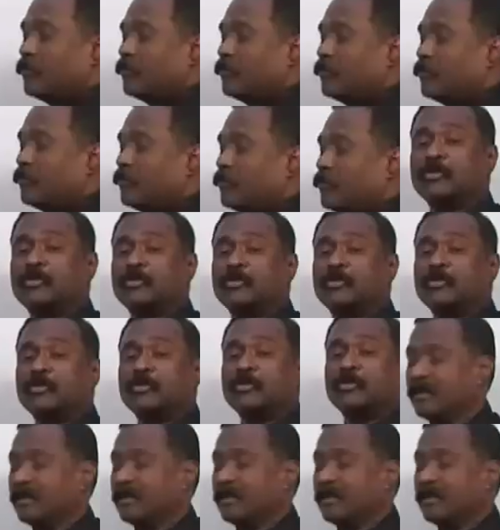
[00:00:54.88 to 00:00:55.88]
15 should be
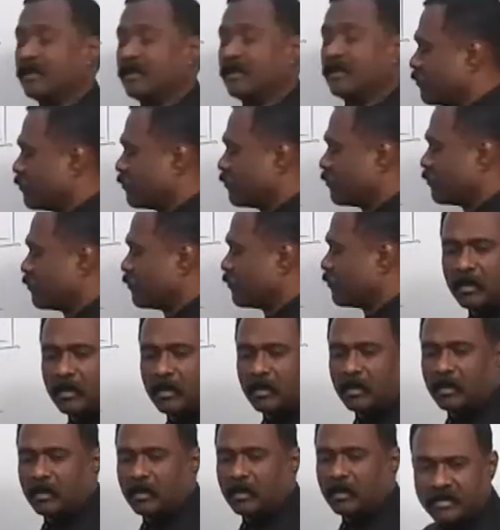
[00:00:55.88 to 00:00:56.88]
the answer.
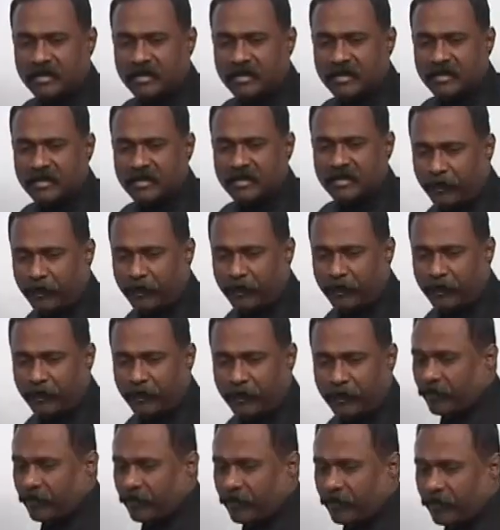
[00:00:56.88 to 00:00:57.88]
That is
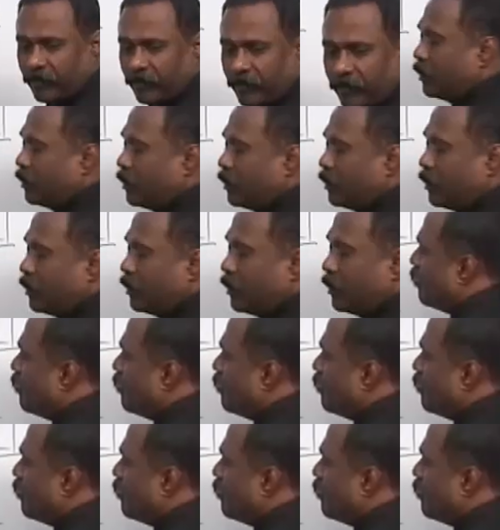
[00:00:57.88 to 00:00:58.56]
P, 15P5